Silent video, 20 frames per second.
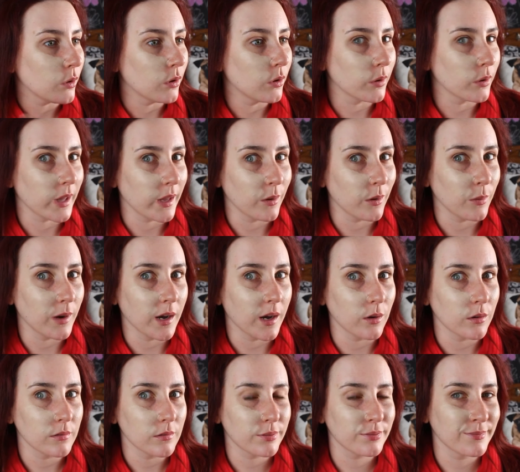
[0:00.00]
Okay,
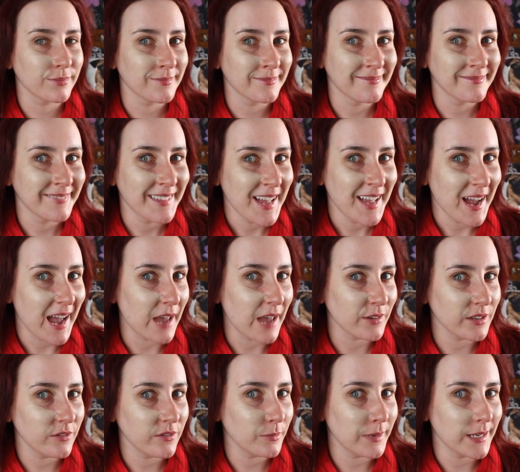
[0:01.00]
wow. I
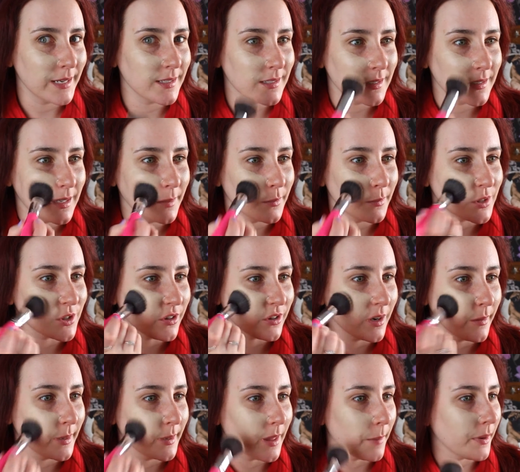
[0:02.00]
haven't even blended it in, but straight
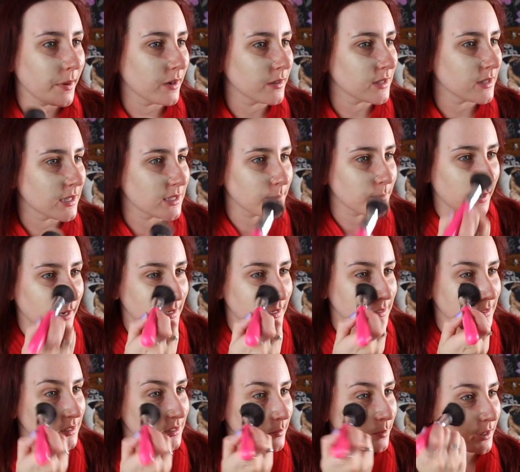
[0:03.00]
away that spot has
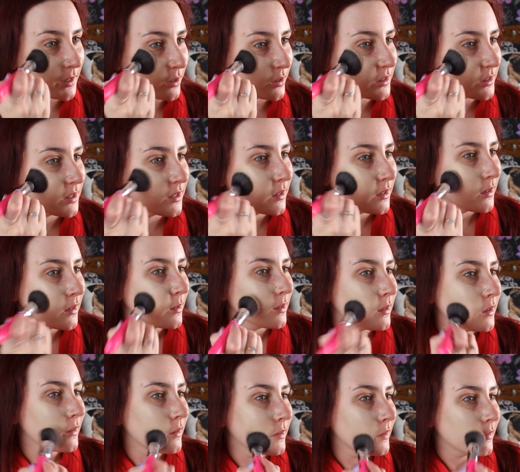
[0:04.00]
disappeared.
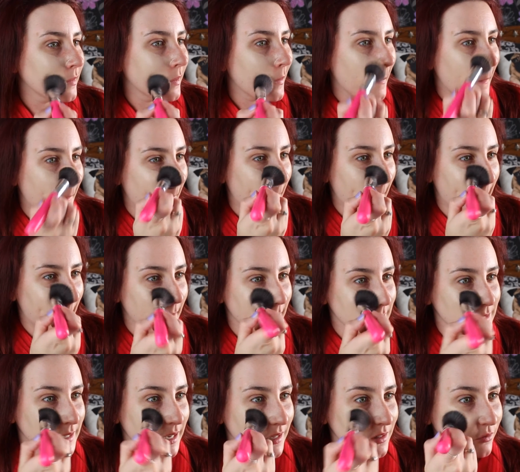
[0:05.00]

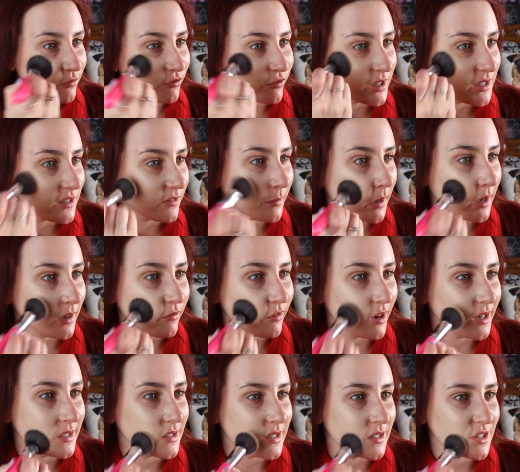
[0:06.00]
It's getting rid of my
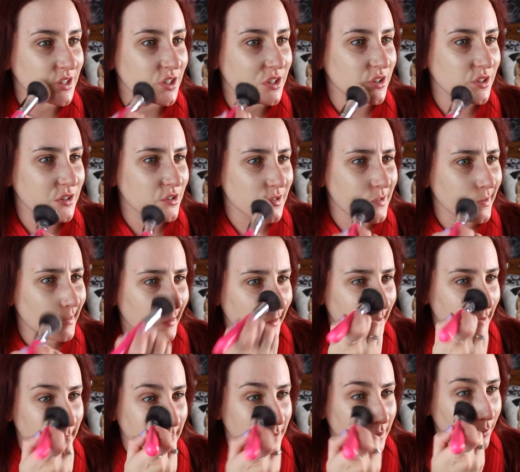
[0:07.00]
redness
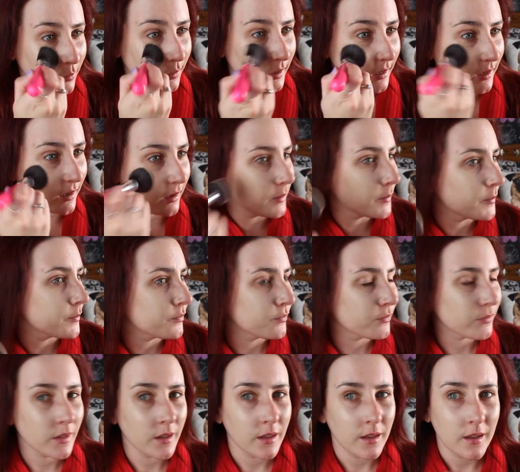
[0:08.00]
straight away.
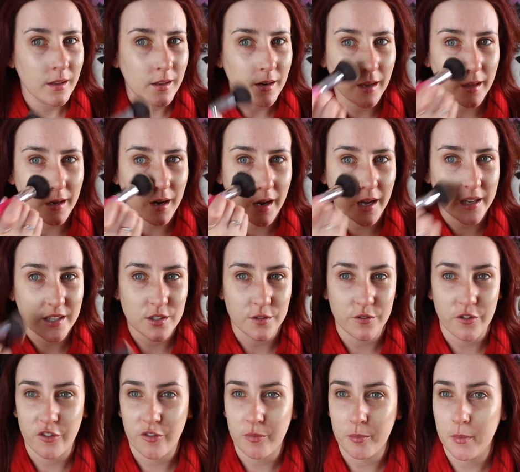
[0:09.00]
Like, I
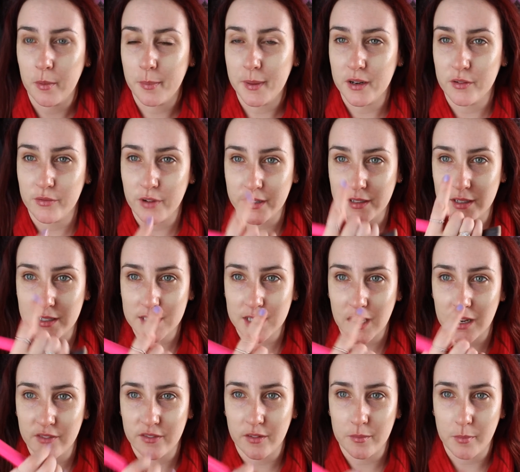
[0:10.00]
suffer from a bit of redness
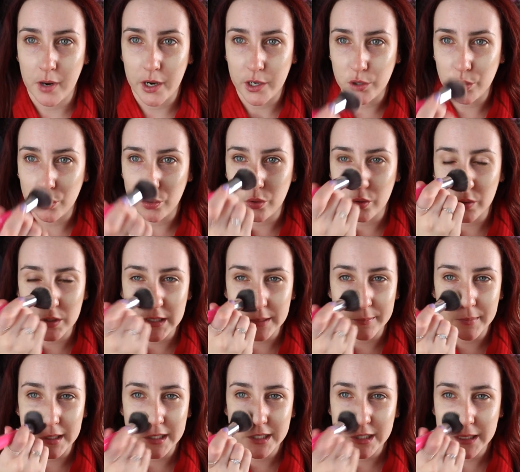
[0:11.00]
kind of in my nose and
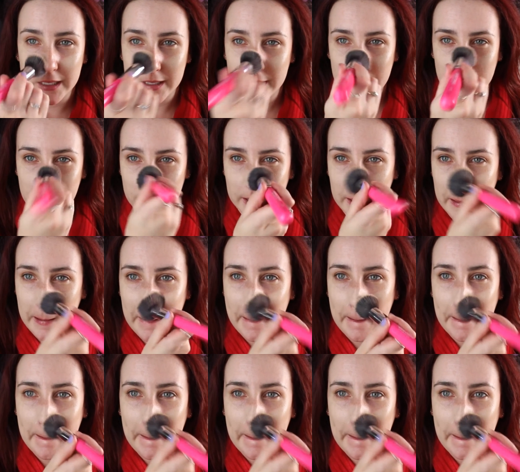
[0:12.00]
my cheek area,